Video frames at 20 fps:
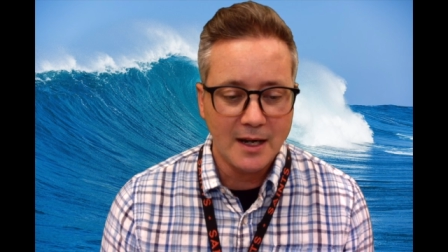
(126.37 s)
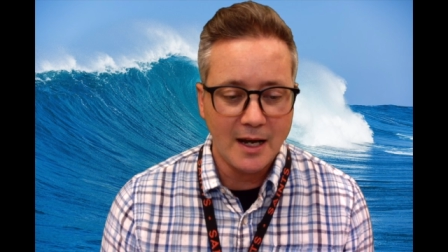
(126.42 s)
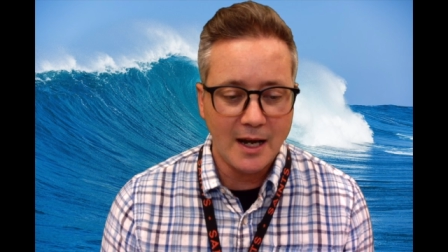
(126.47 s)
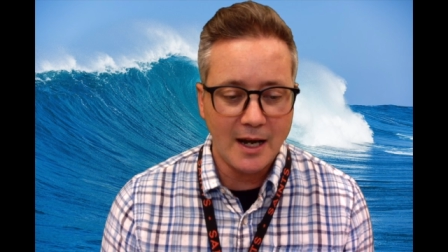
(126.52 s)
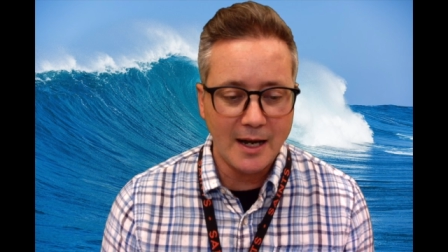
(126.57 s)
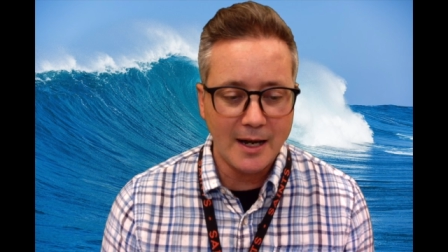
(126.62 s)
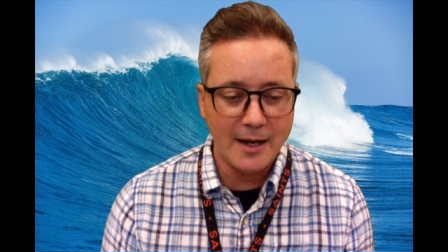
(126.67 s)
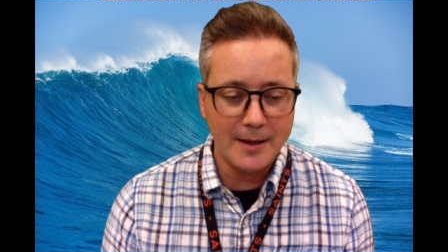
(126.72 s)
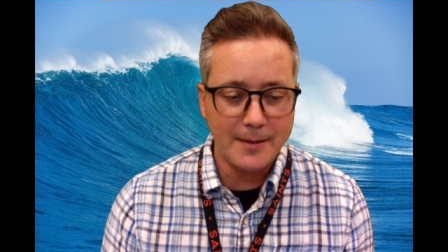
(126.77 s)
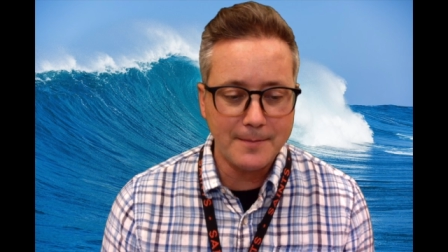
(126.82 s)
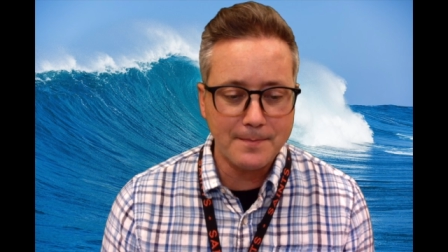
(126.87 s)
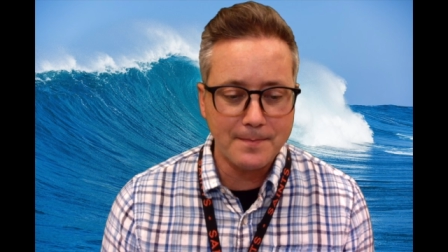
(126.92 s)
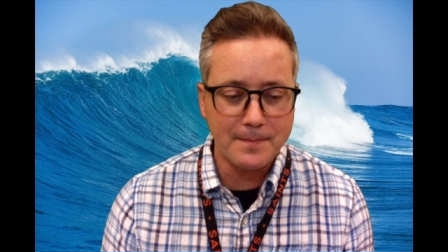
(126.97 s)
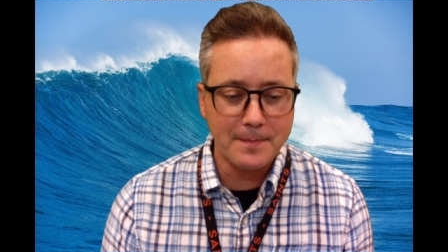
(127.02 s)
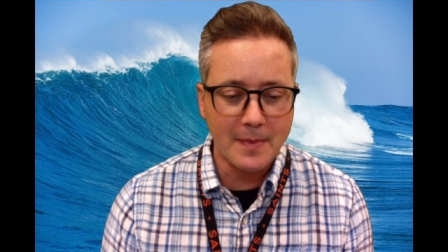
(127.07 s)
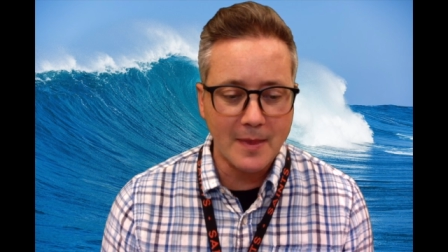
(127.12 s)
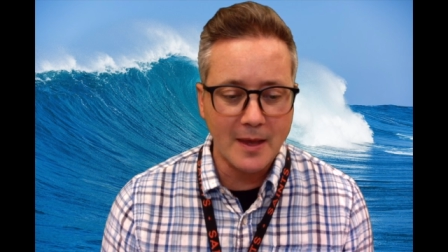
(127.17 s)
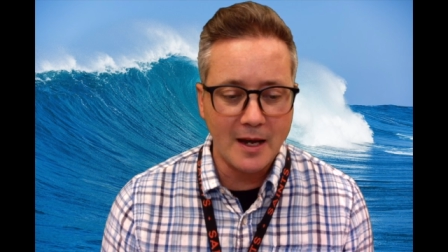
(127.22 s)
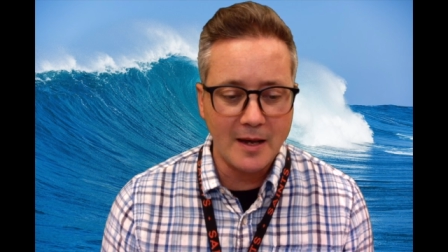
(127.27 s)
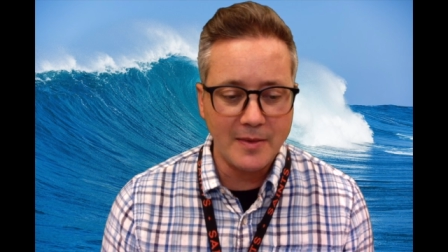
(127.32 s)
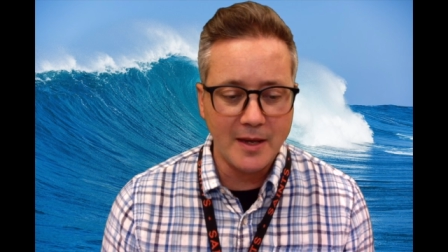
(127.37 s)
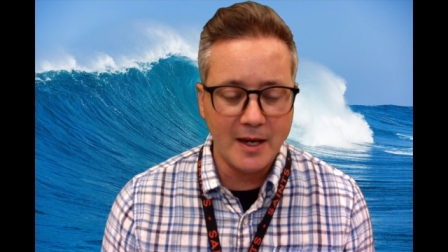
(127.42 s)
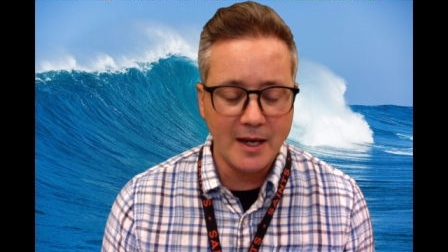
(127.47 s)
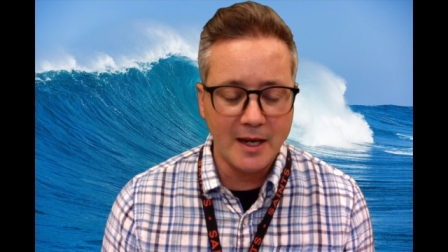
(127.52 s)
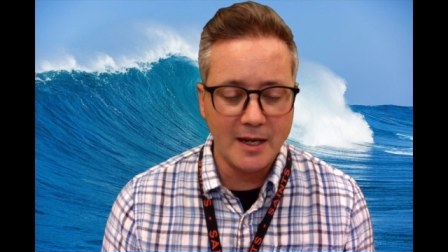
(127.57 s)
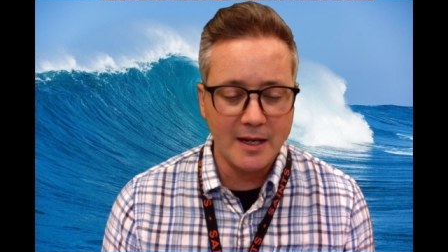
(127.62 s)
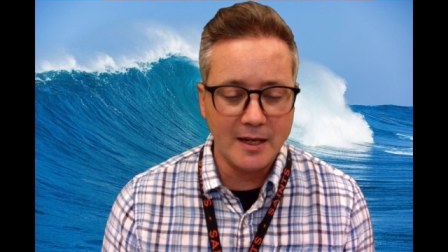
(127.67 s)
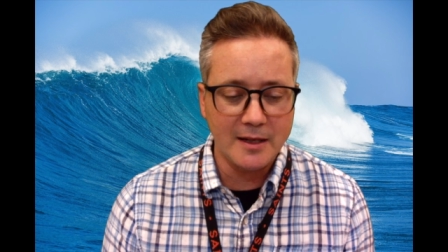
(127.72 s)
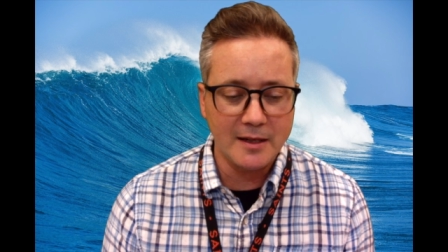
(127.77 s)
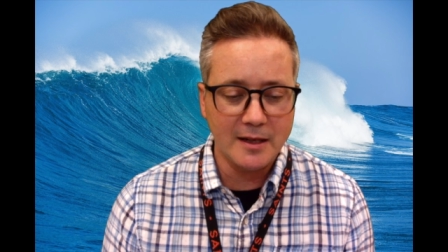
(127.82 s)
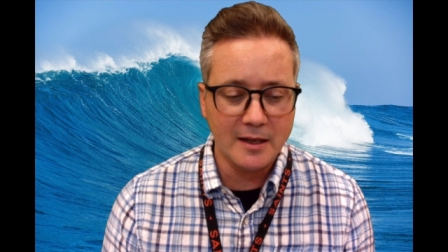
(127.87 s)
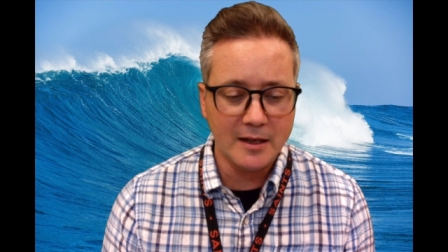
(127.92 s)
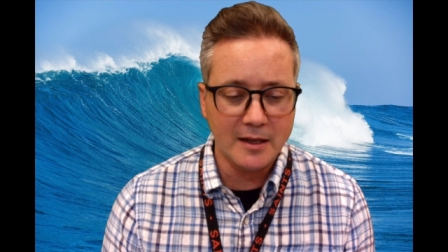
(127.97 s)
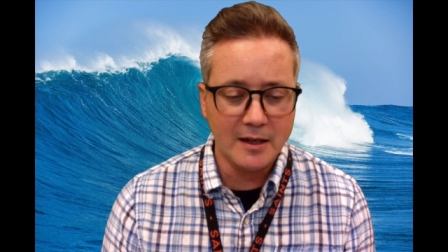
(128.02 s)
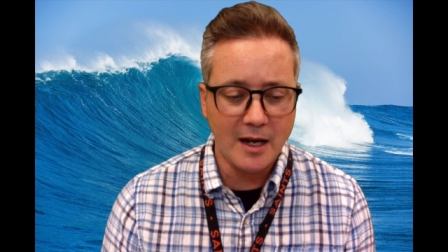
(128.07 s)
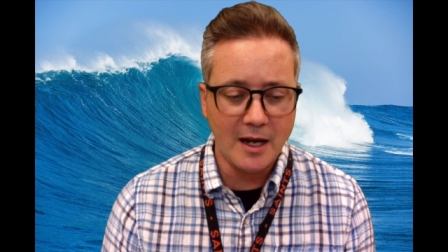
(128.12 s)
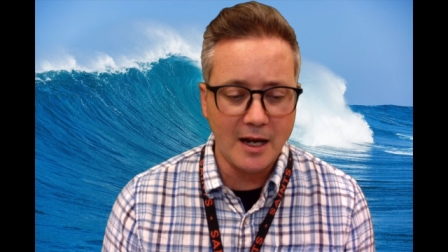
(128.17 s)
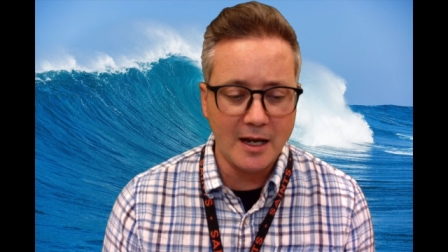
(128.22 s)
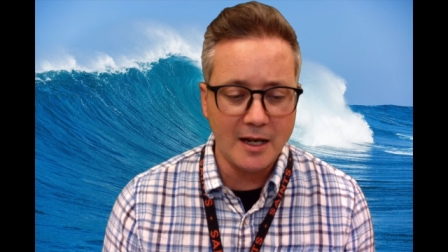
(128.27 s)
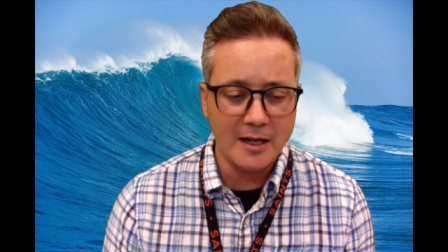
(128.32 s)
And then
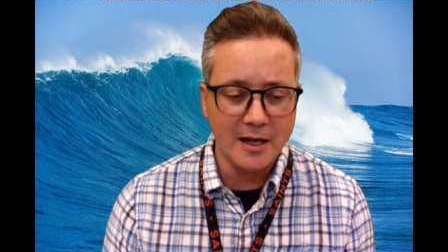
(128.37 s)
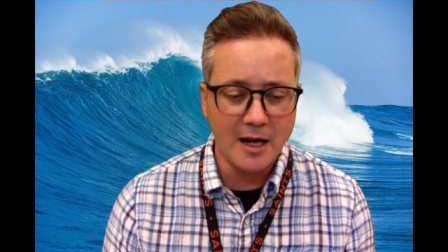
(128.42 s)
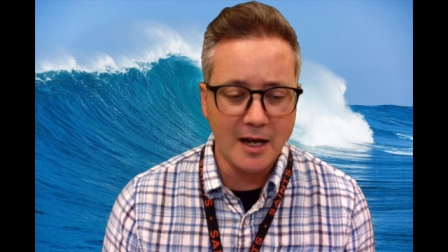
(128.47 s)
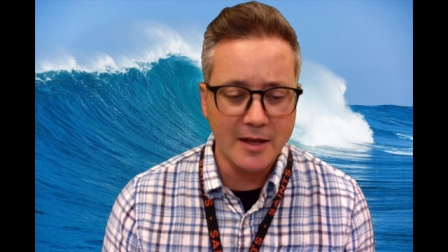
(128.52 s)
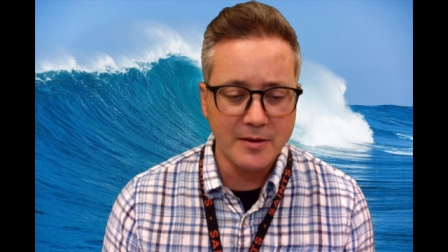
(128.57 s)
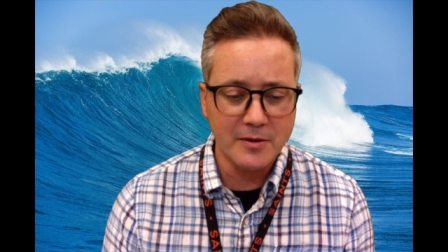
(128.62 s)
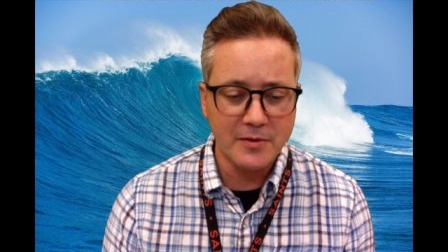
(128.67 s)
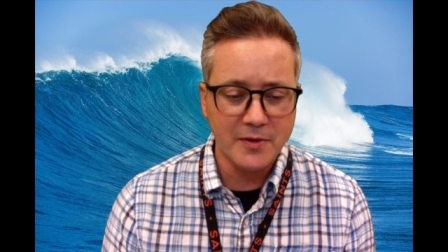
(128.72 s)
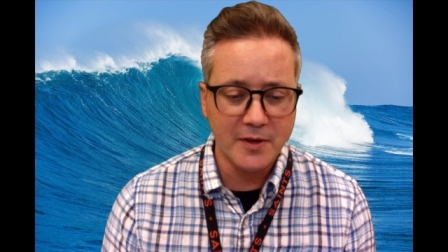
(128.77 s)
other